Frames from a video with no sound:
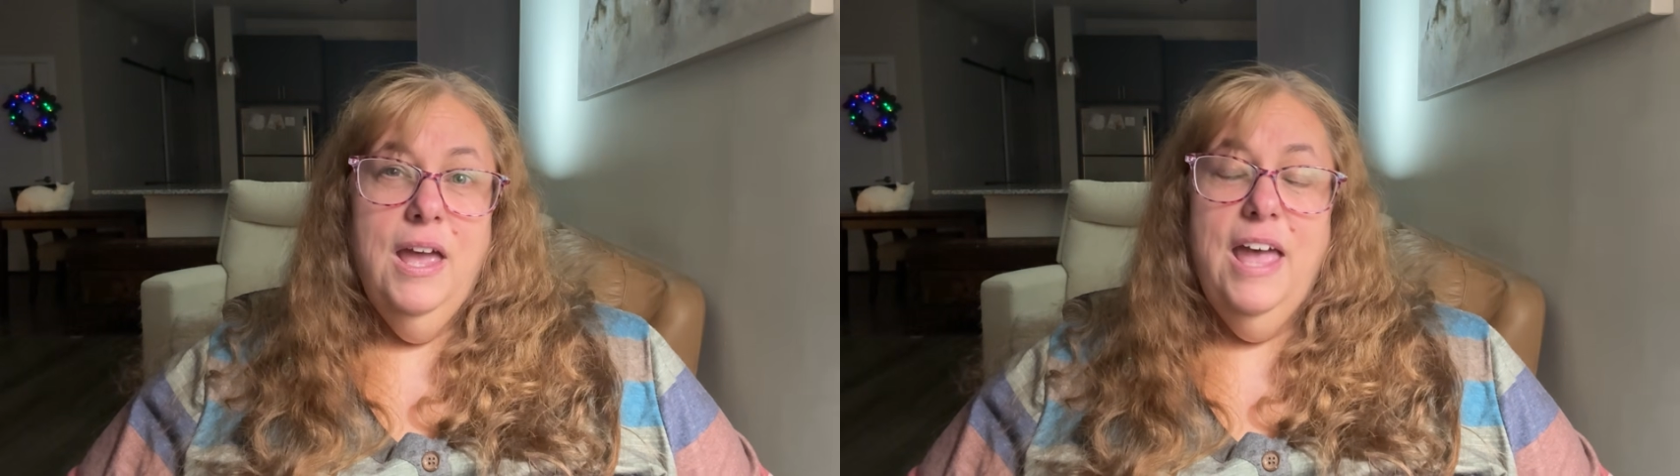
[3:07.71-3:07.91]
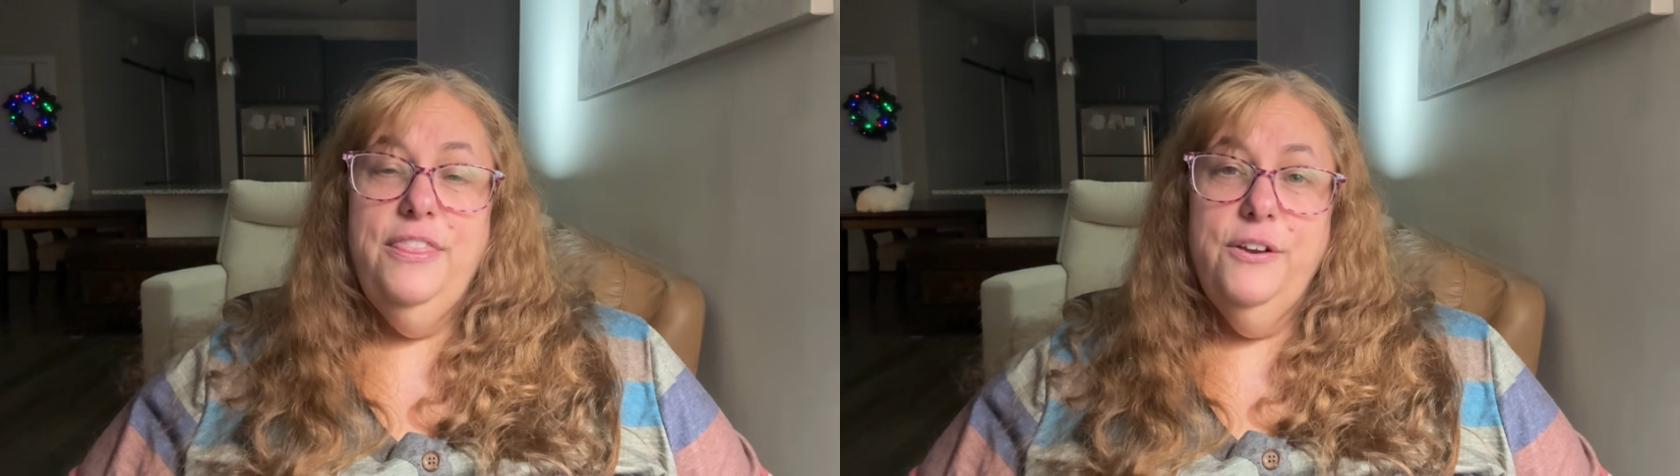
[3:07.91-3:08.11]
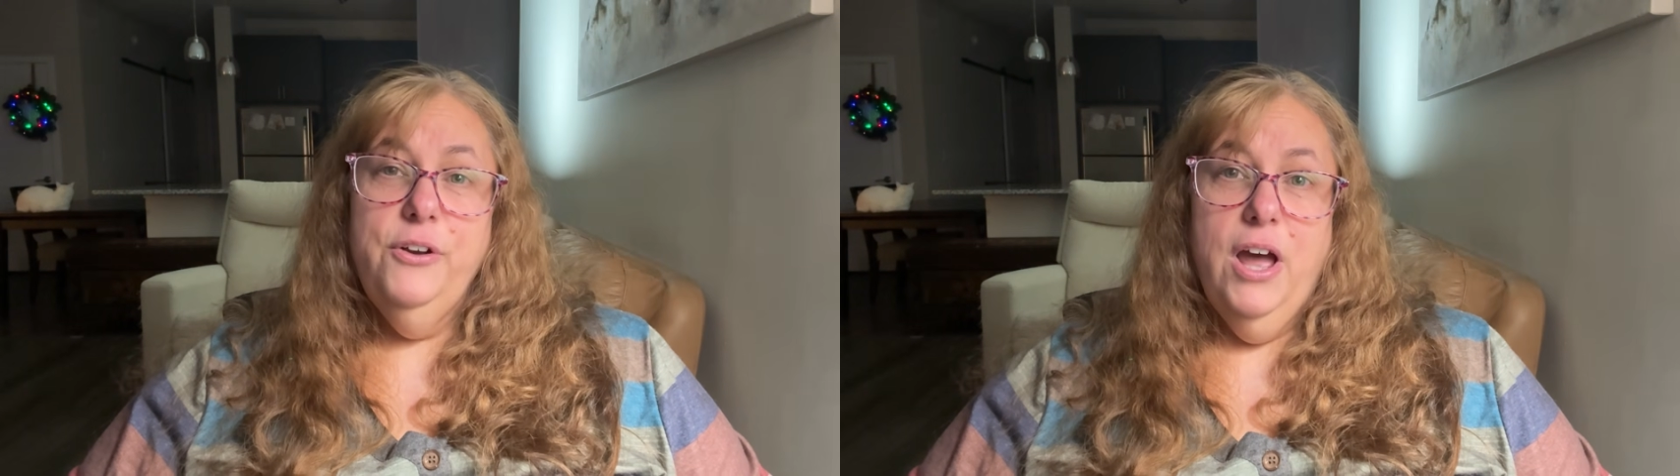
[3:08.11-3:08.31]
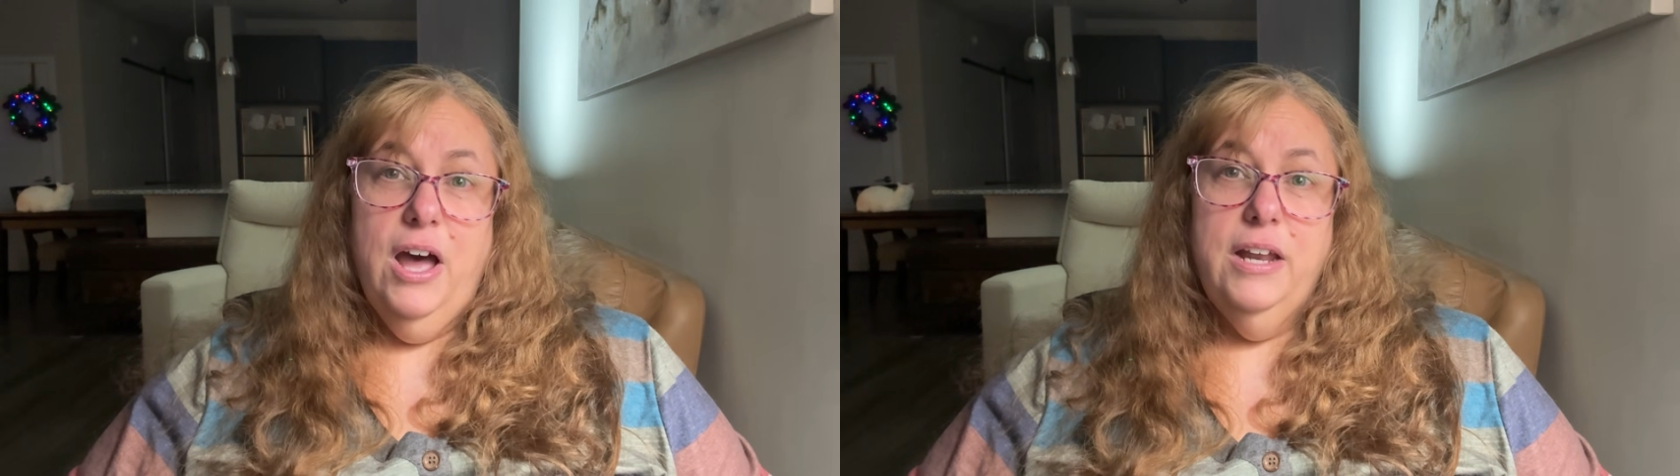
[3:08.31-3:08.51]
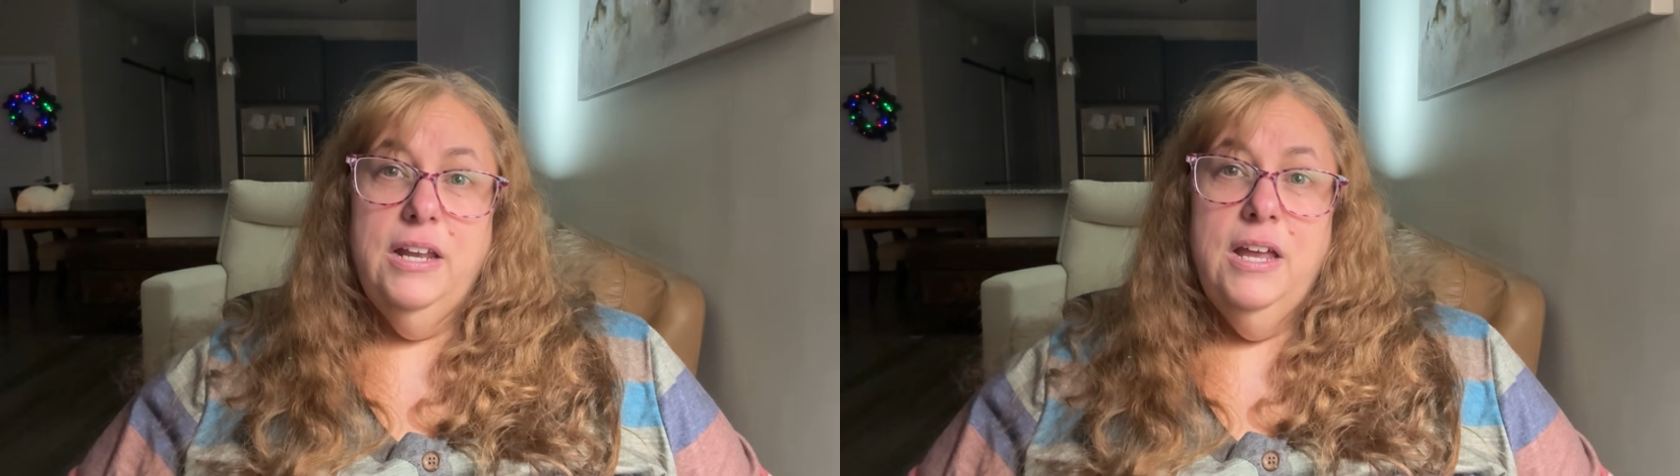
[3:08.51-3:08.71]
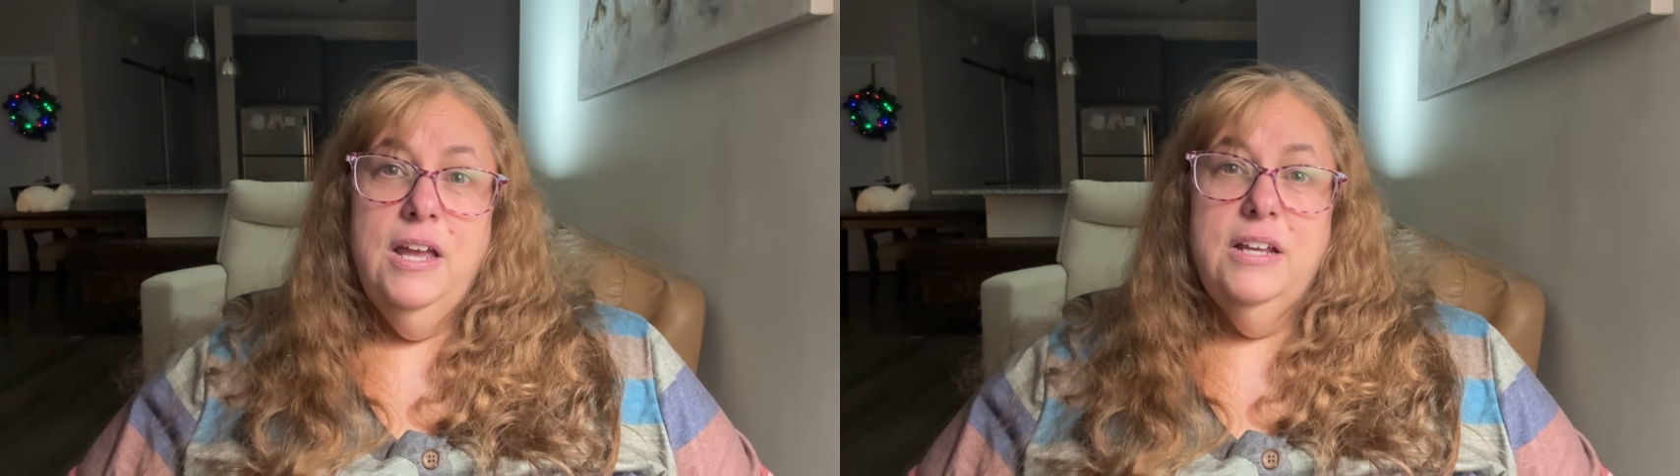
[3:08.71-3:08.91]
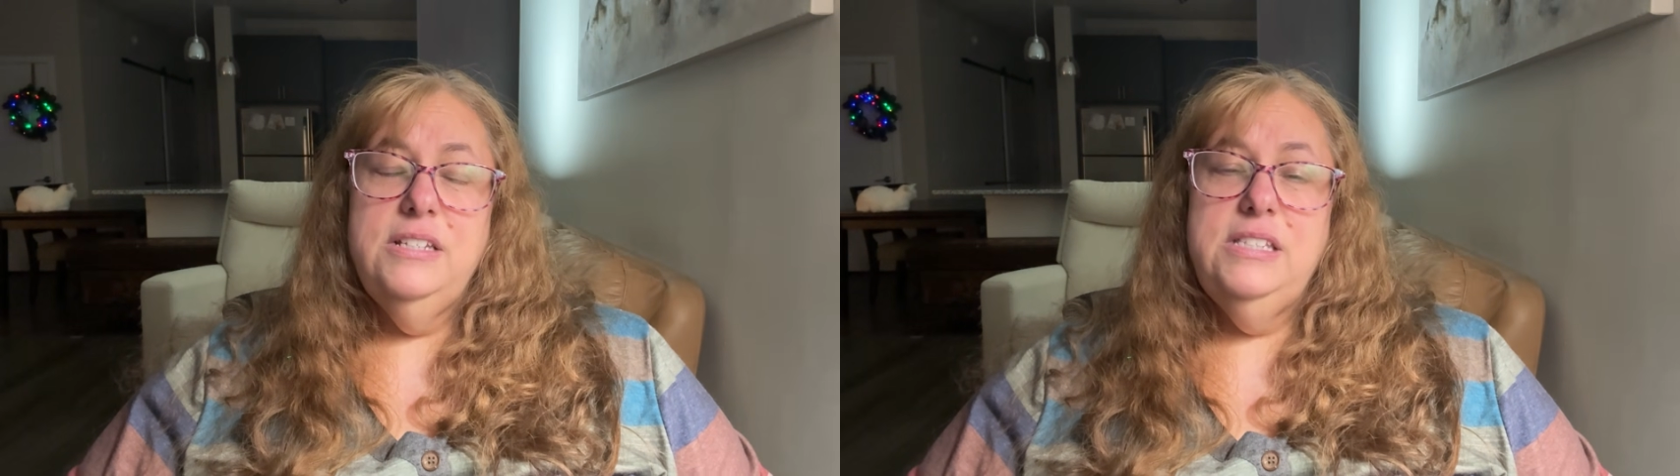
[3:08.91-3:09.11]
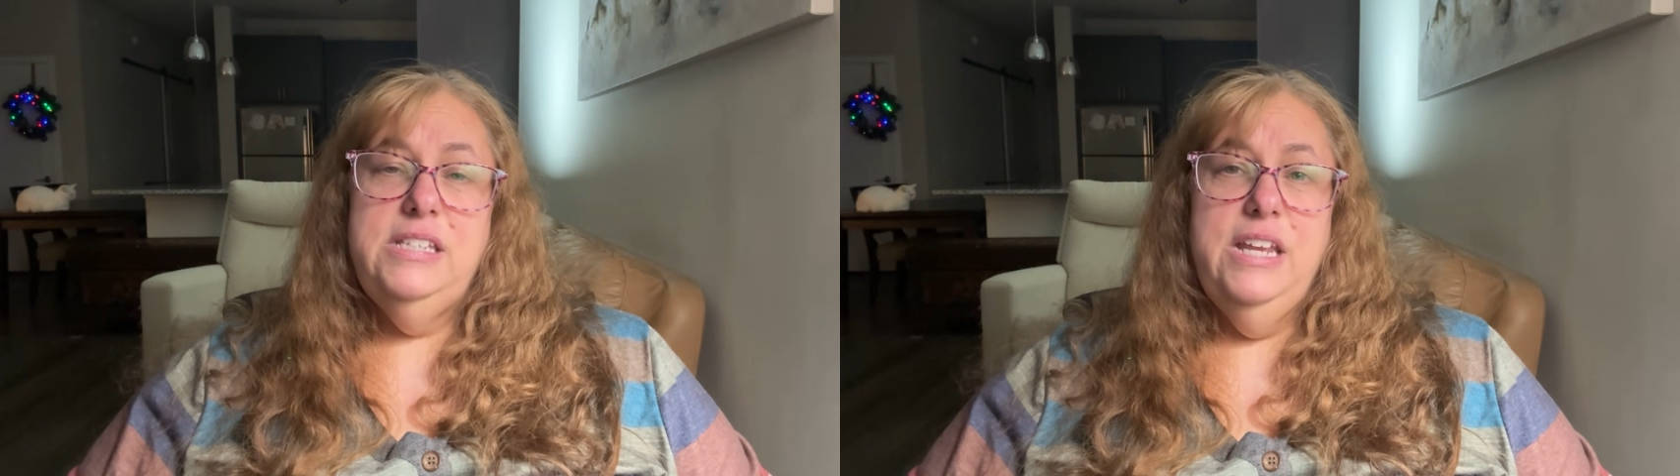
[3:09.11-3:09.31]
And they're not.
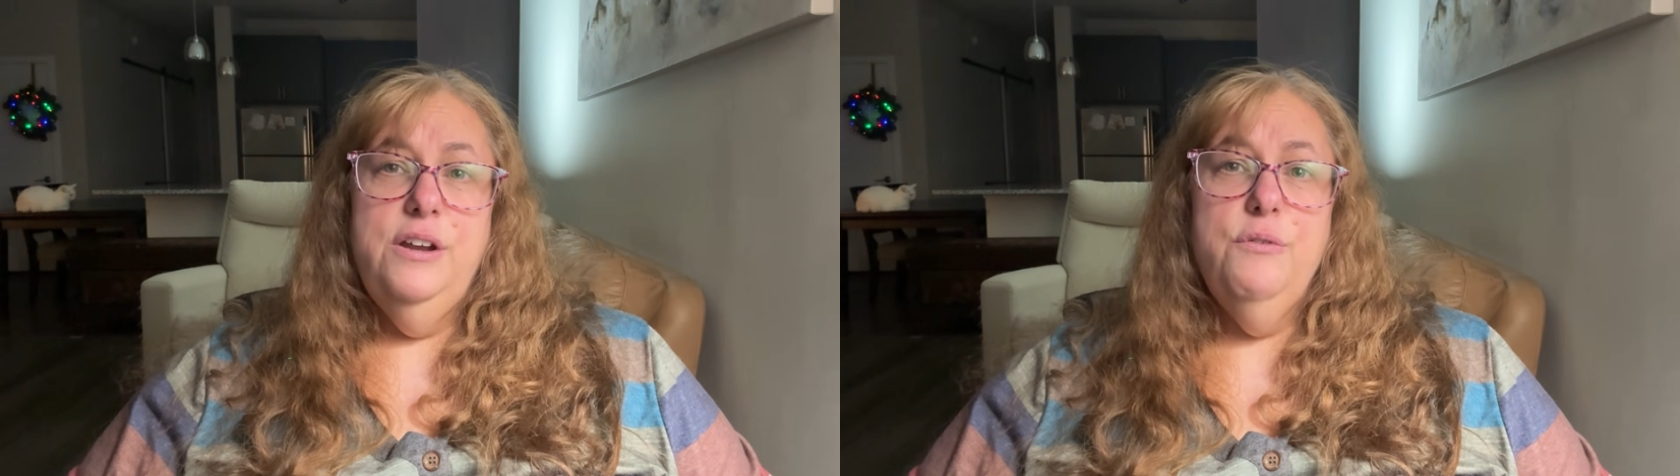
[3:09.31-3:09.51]
Casino